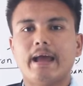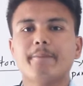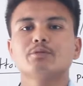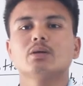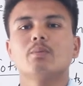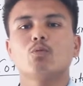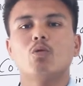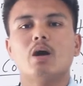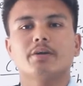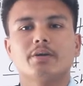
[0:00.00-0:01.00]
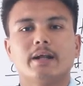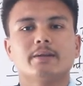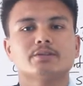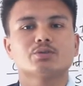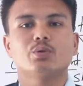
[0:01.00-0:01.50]
absorb water
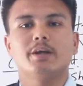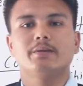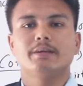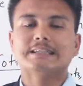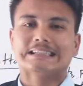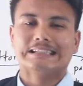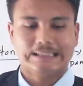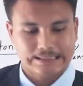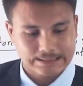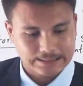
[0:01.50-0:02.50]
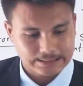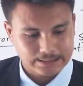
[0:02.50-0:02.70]
and sweat easily